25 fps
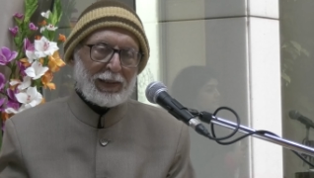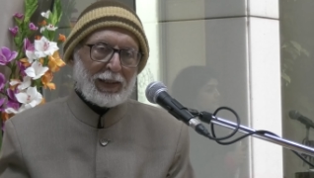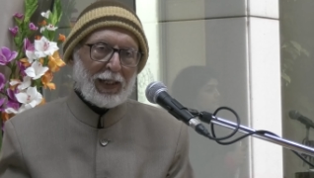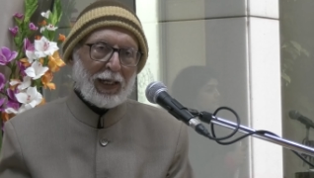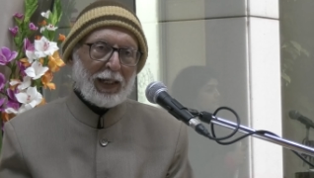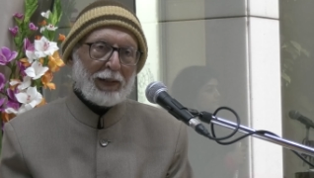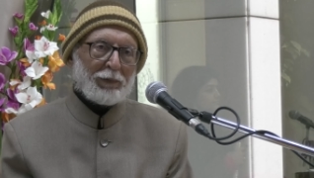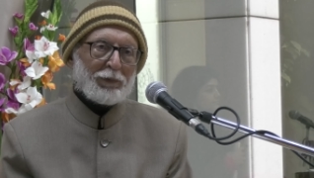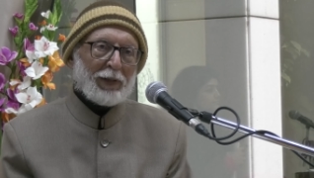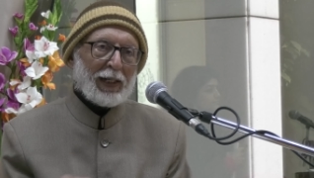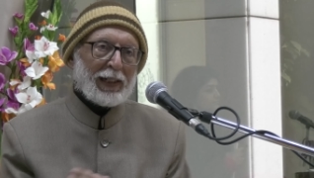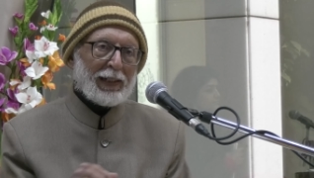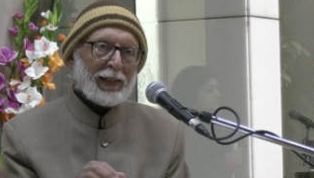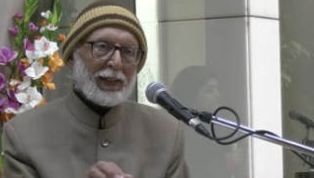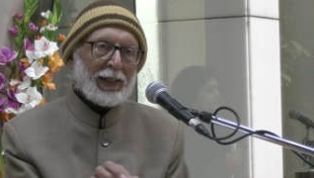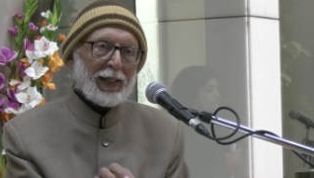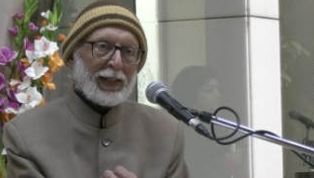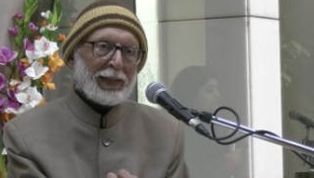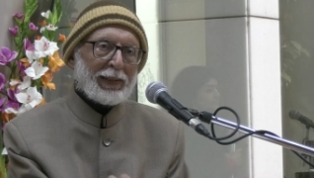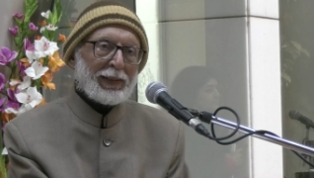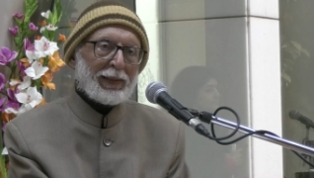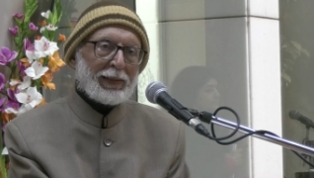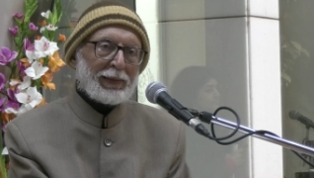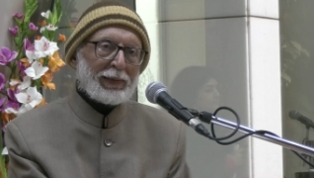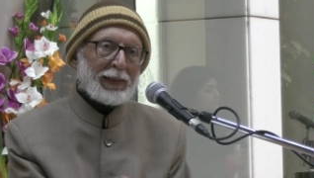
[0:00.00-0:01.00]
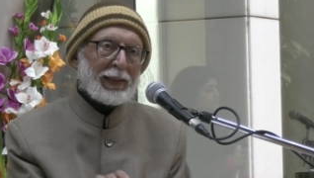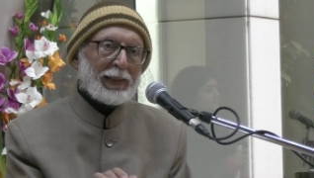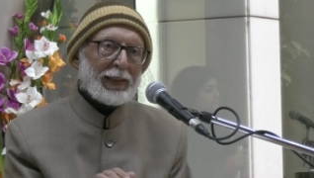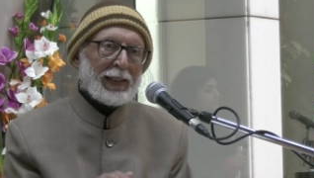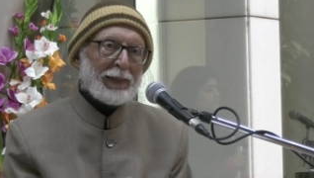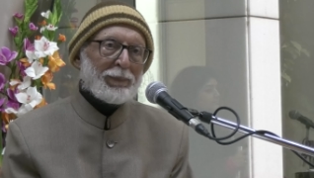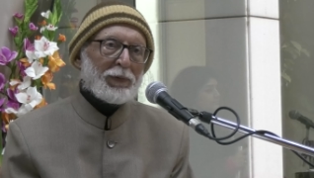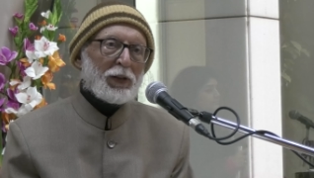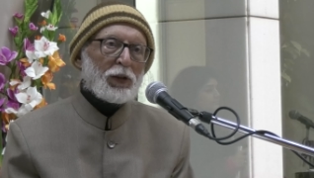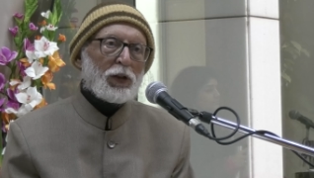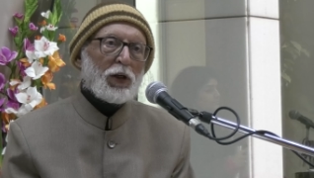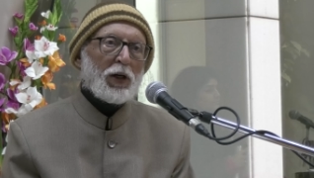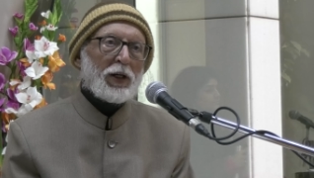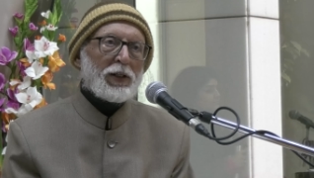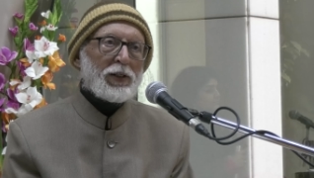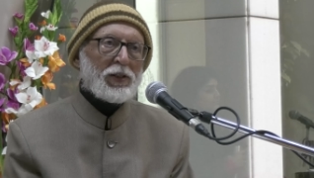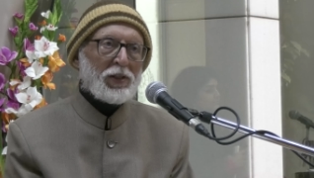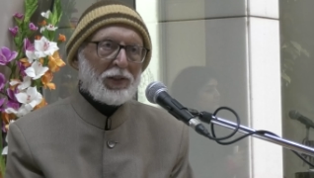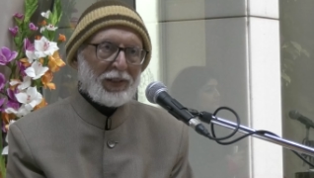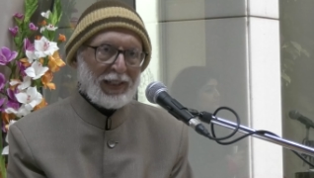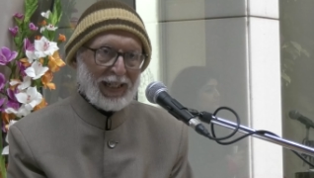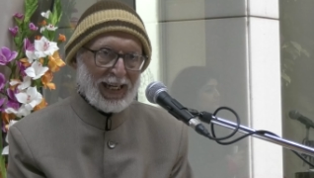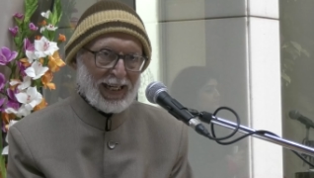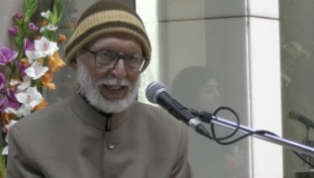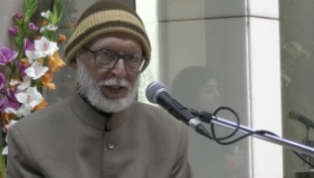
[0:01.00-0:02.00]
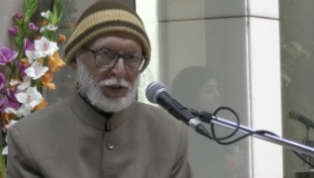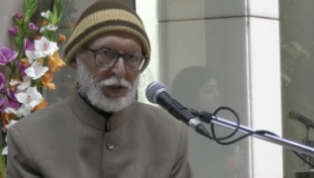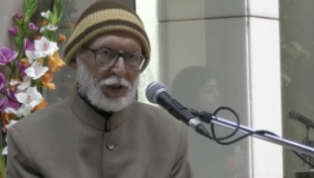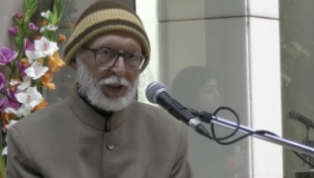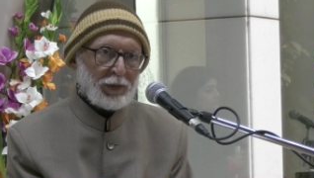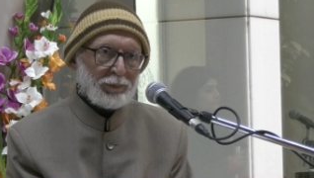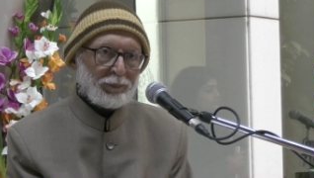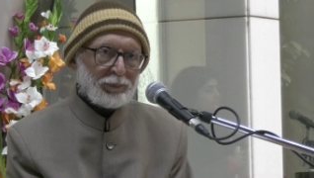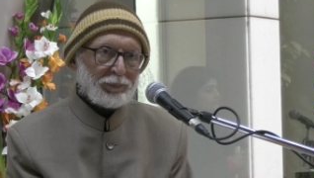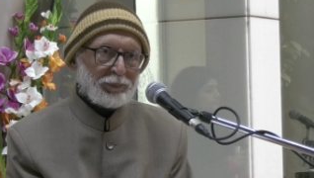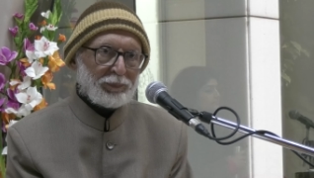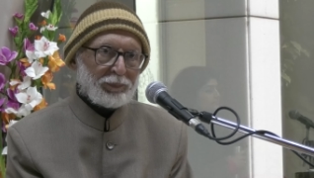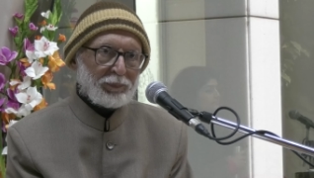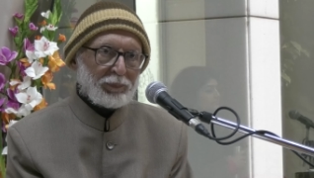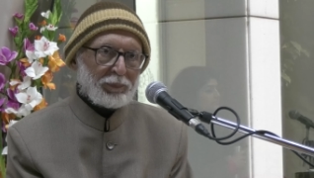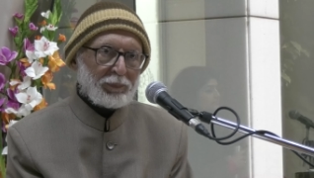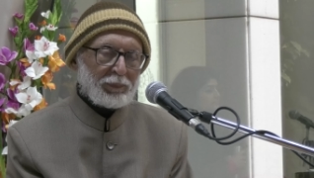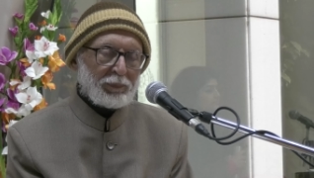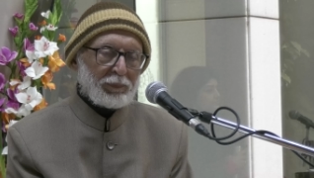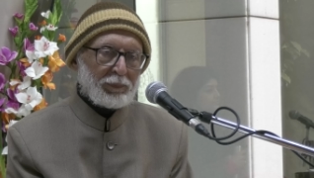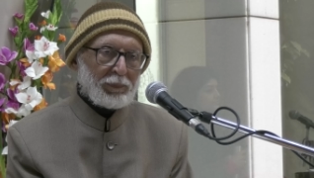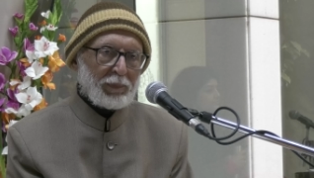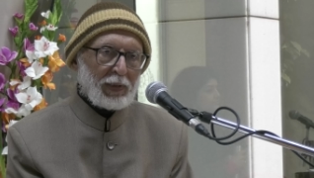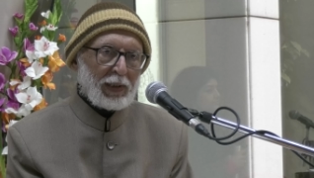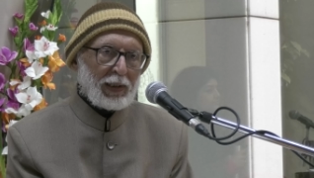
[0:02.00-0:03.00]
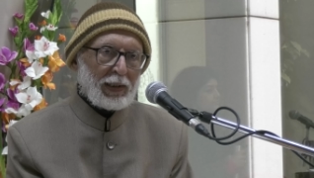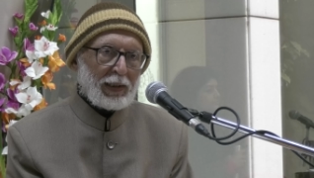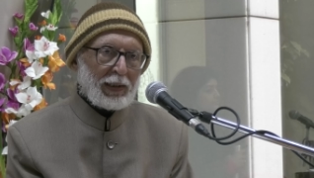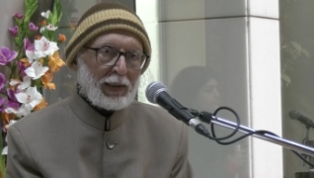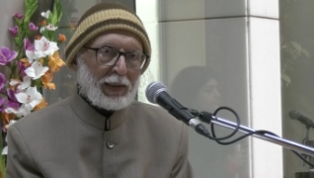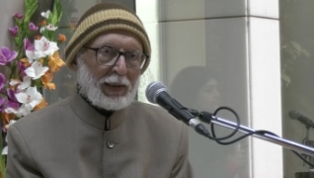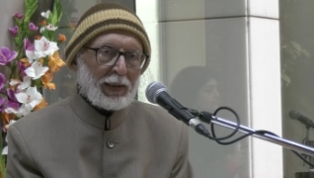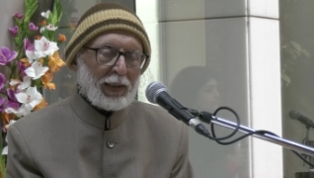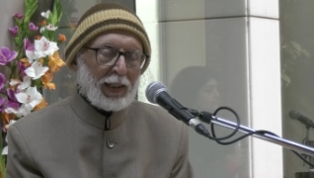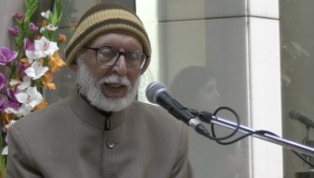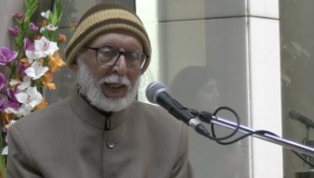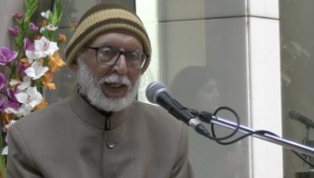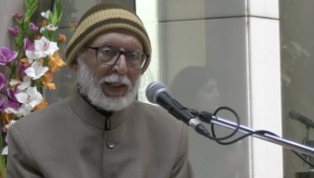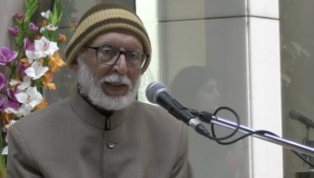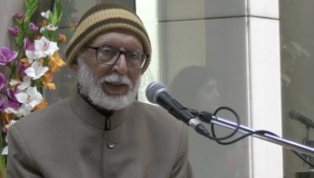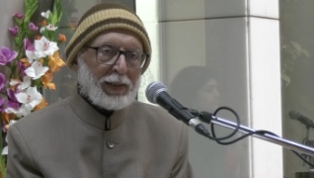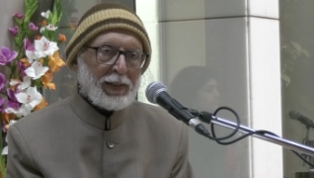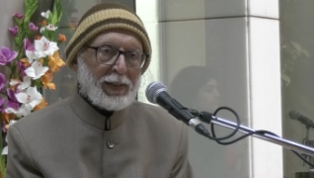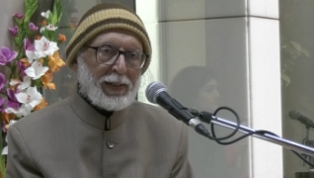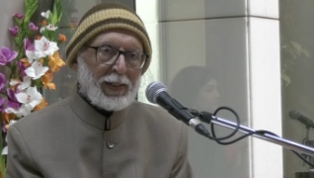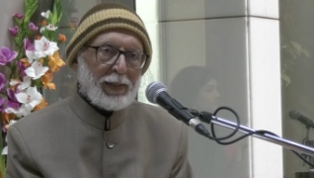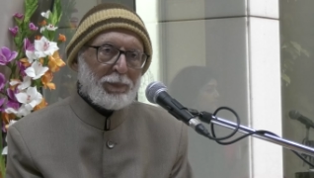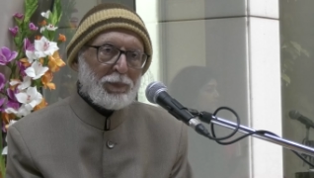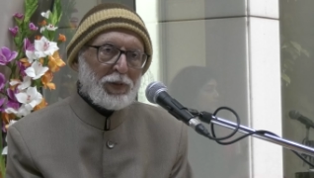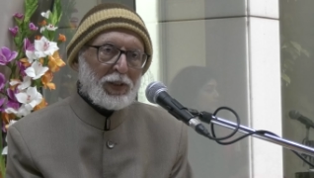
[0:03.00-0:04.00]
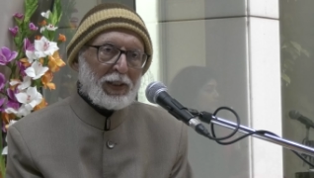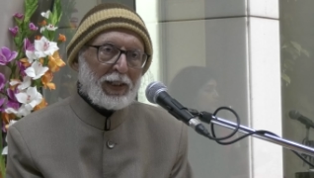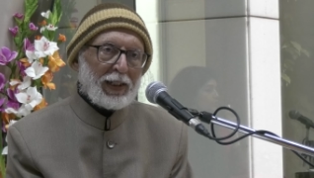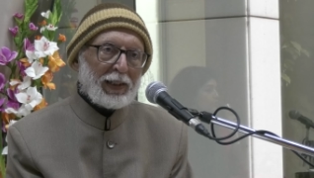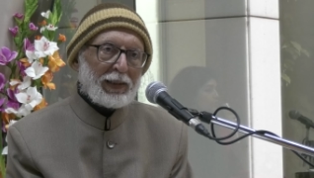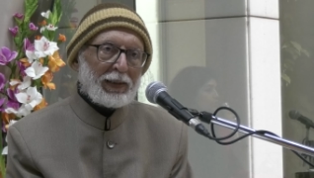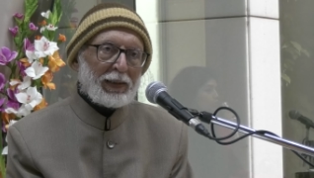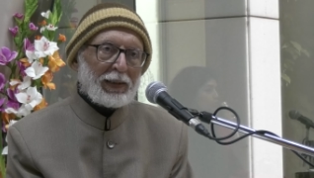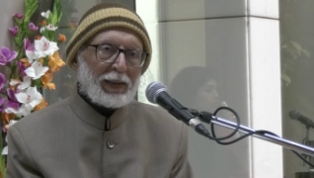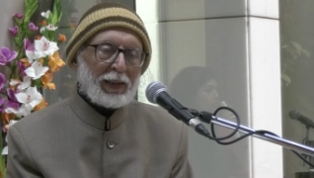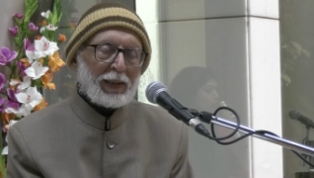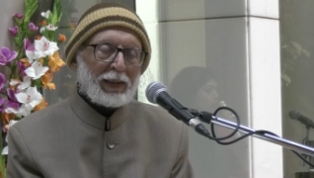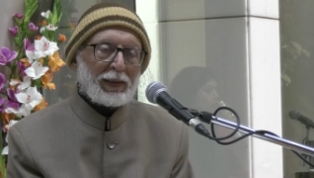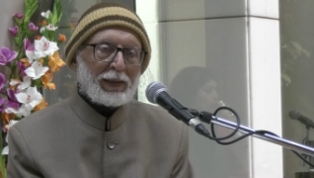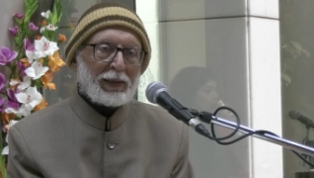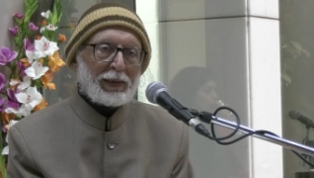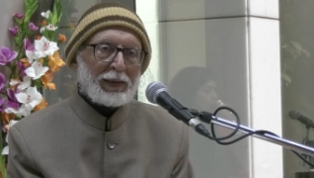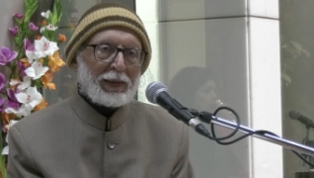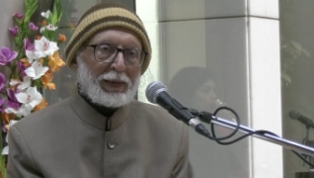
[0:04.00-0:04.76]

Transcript: and while dragging it, the table got scratched. And it seems that uh,